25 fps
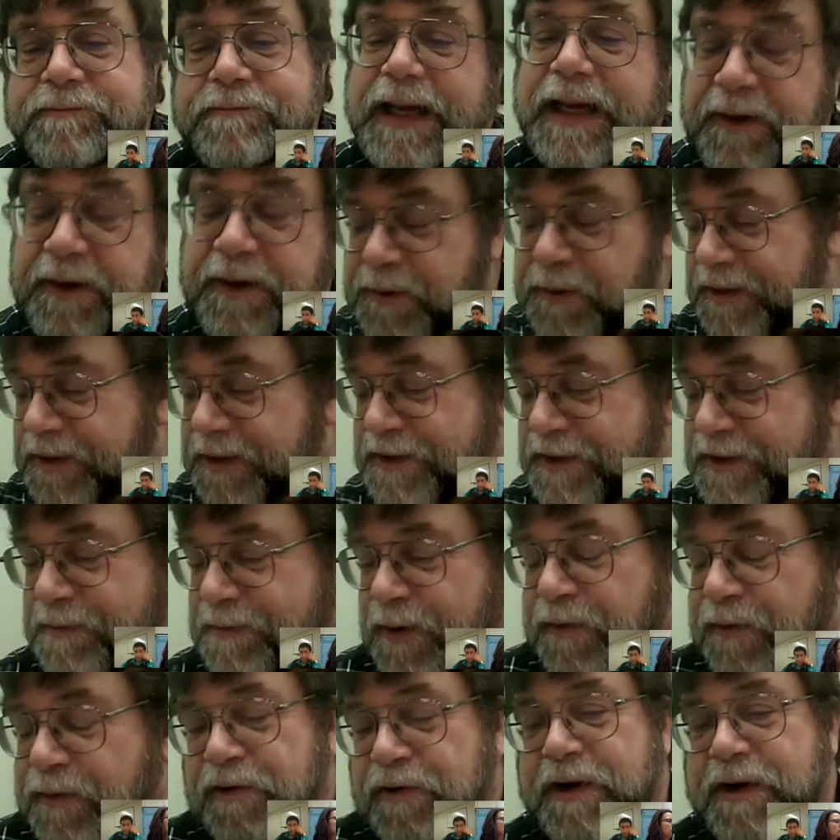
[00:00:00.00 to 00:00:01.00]
I don't want to
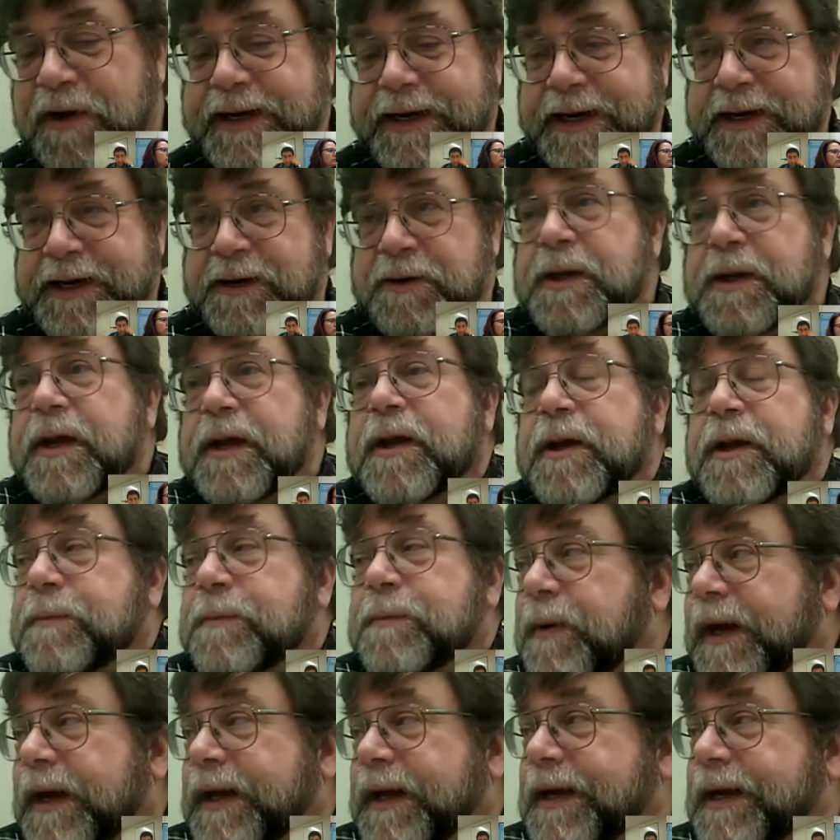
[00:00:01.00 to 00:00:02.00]
jump over right now,
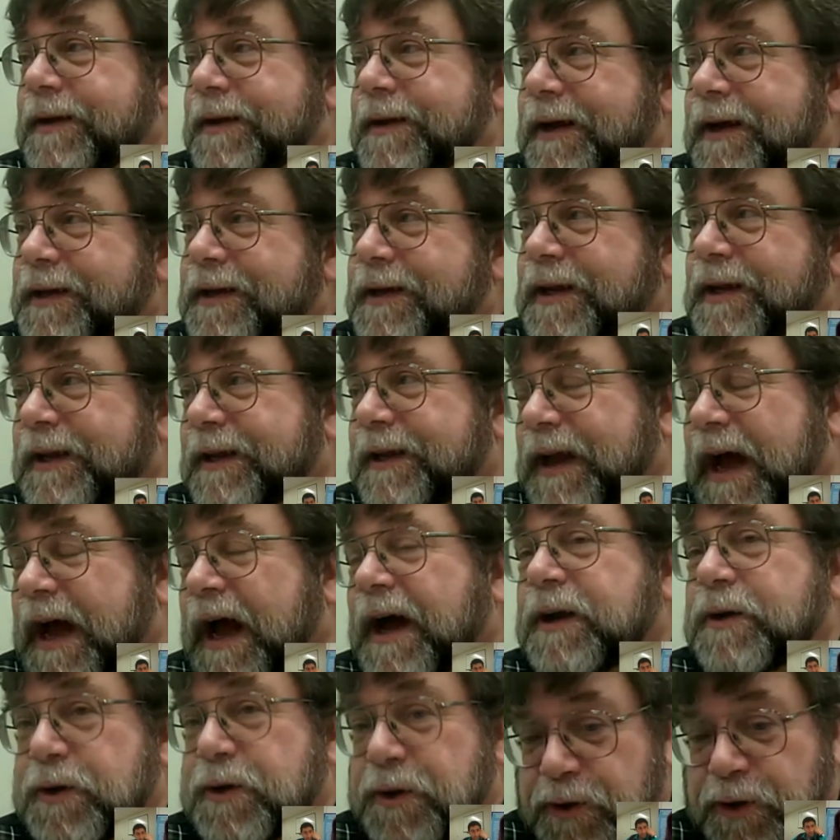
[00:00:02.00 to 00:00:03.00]
but
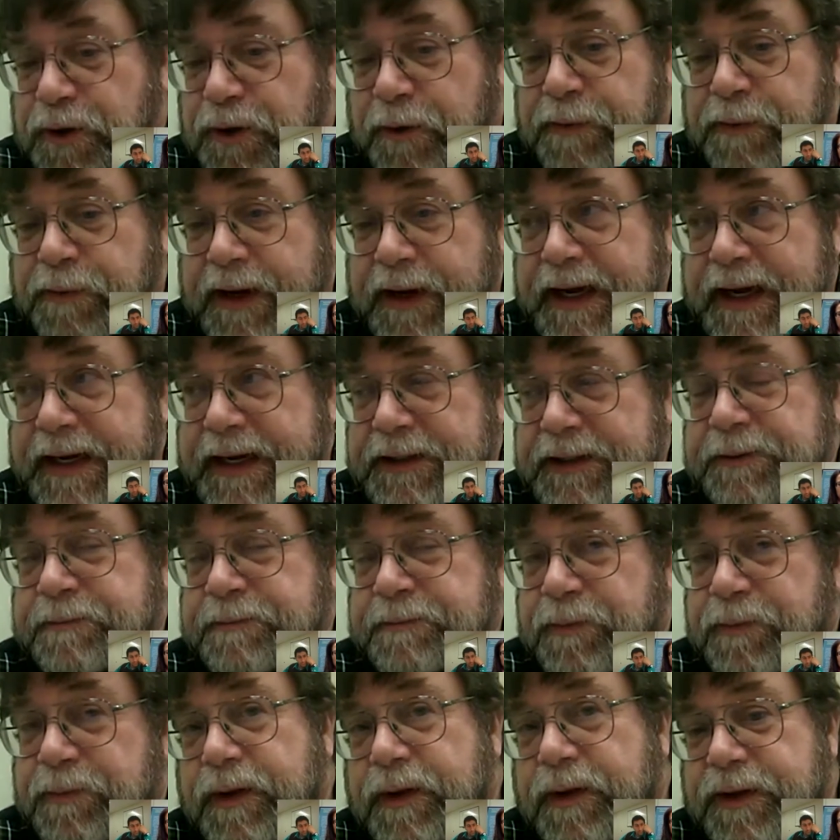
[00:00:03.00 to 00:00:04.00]
on Google Plus,
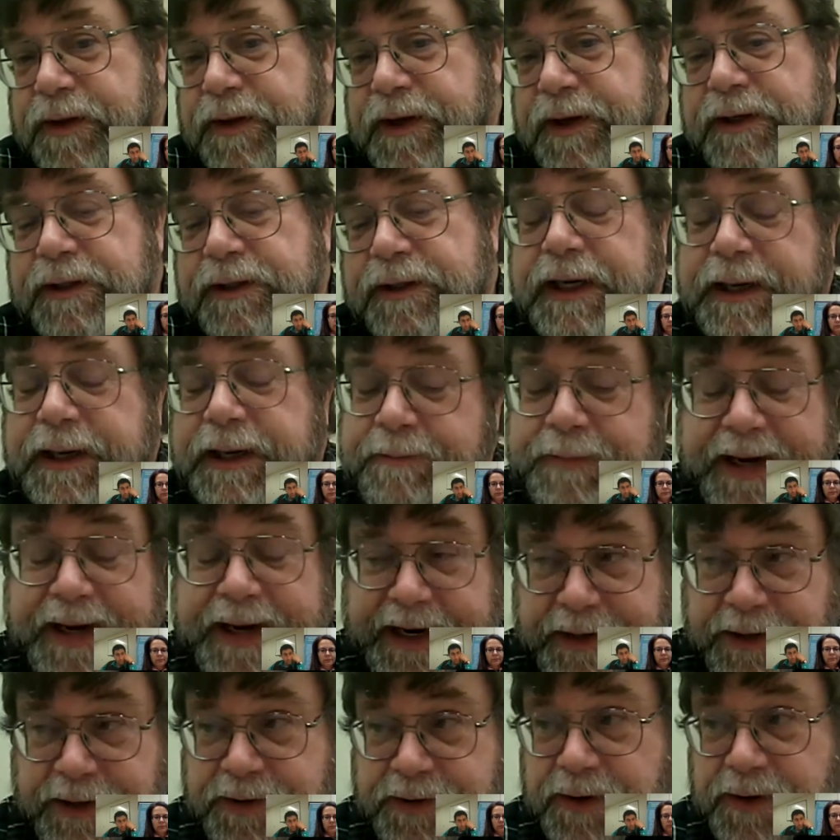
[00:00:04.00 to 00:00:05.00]
there's a
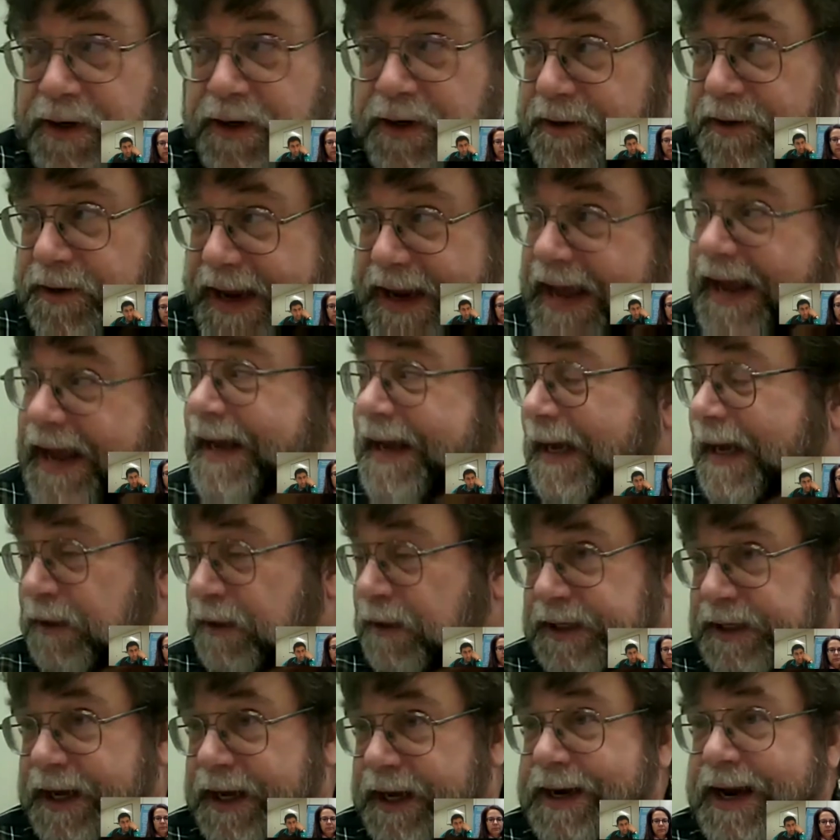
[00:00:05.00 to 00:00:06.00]
page called
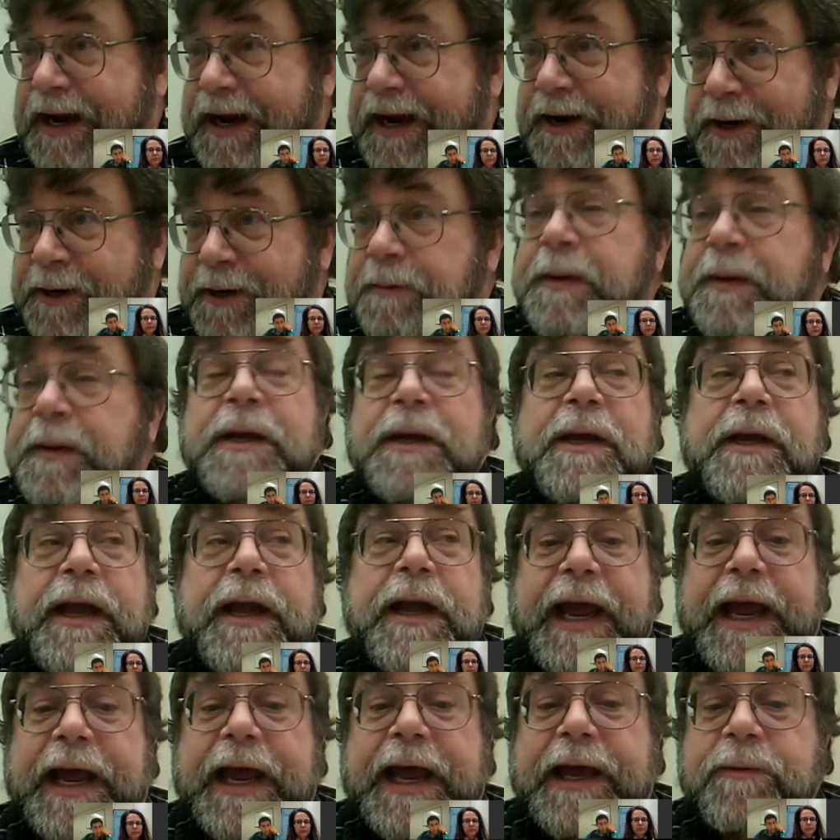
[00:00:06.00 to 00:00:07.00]
Hangouts on Air.
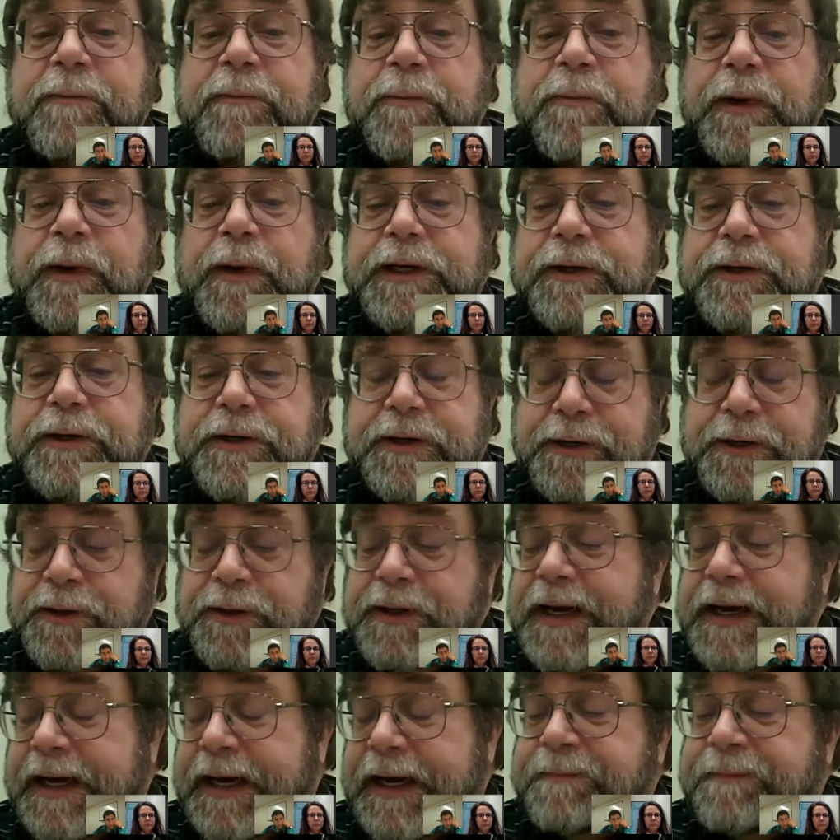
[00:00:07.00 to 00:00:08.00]
And when you do
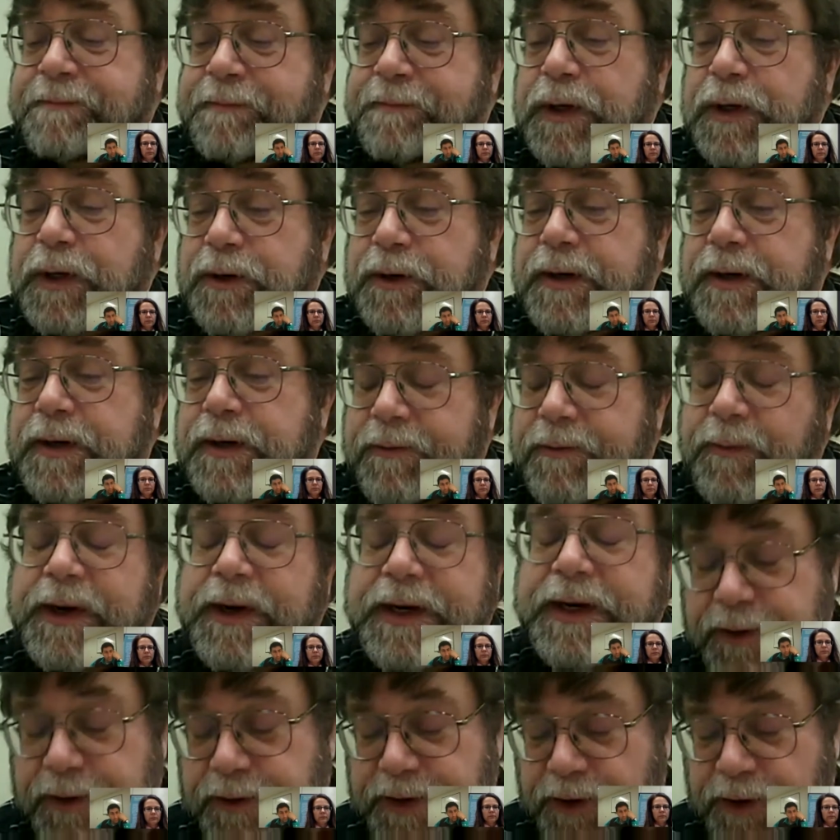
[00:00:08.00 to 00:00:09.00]
that,
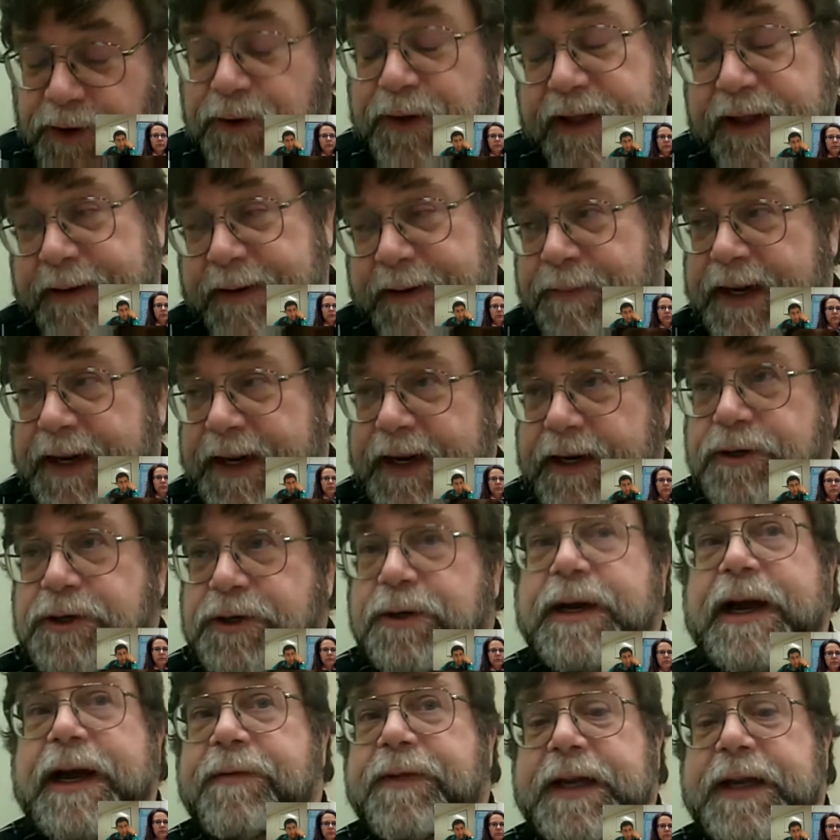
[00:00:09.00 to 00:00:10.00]
when you go to that page,
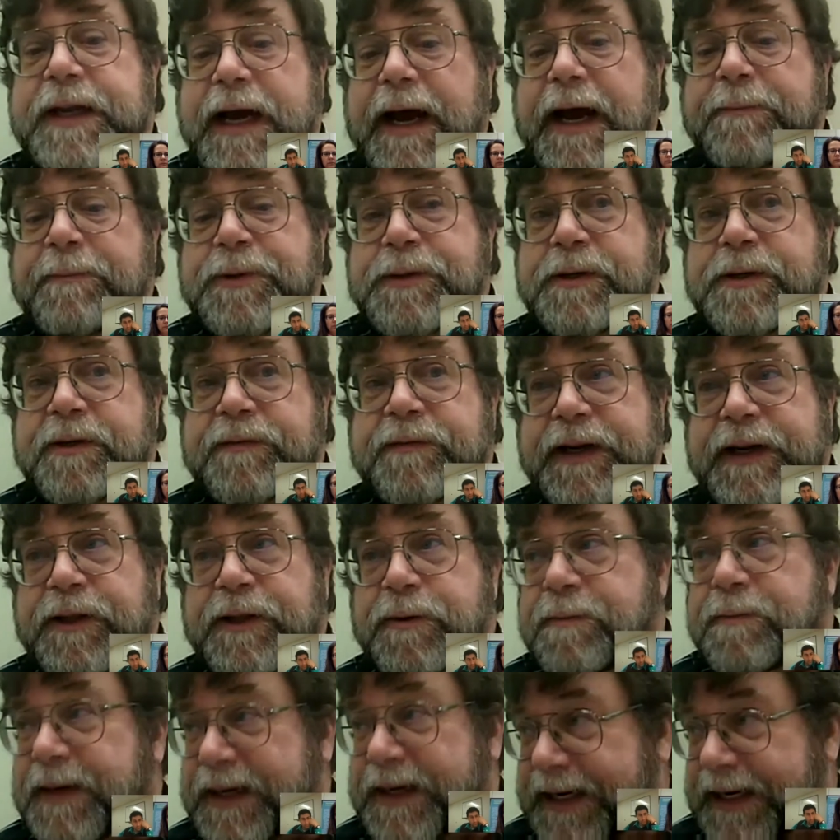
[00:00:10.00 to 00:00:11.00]
you have the option of
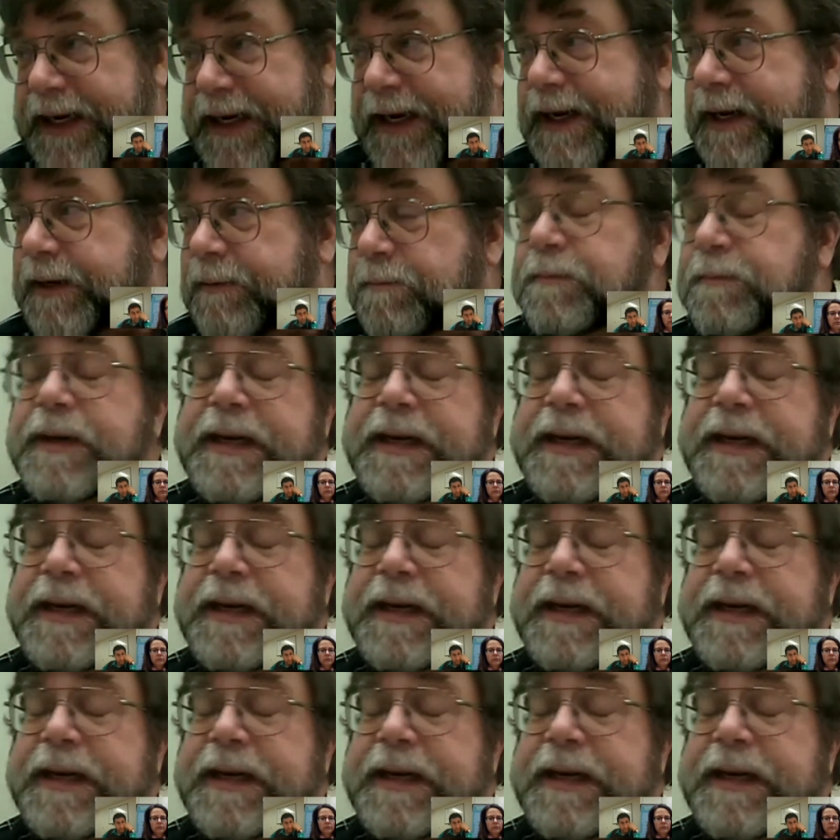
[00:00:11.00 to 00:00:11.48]
either beginning